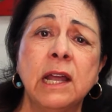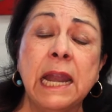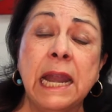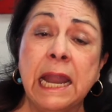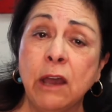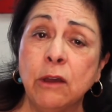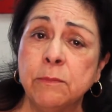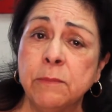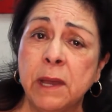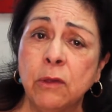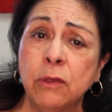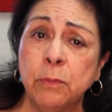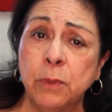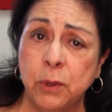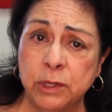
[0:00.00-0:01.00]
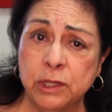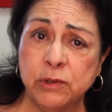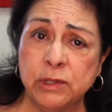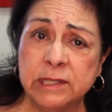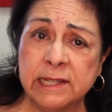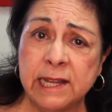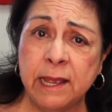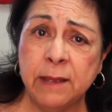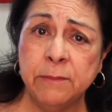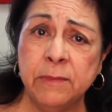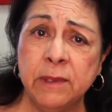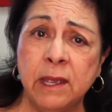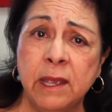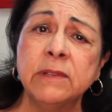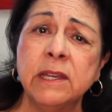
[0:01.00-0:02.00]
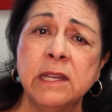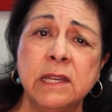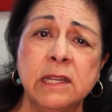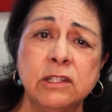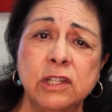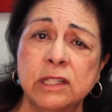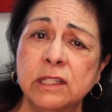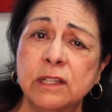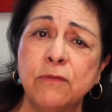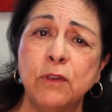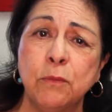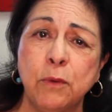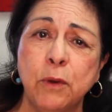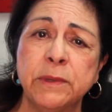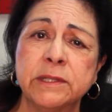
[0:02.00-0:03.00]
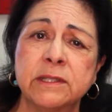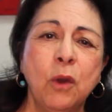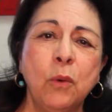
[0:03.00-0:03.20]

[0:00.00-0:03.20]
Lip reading: Loudmouth Poetry Slam, in just a few moments.